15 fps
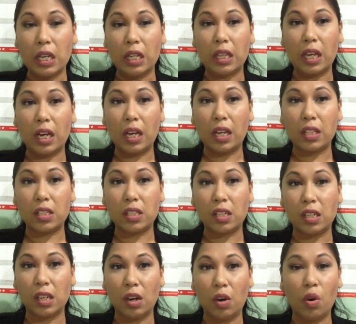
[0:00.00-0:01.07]
that
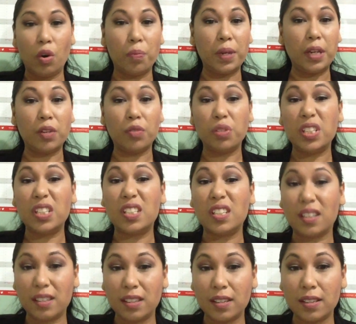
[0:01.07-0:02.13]
or being
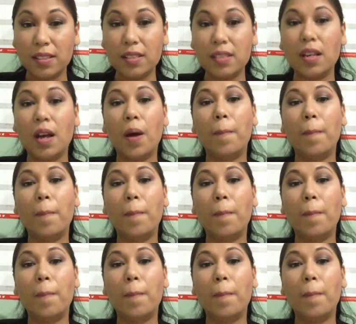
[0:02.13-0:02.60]
redundant,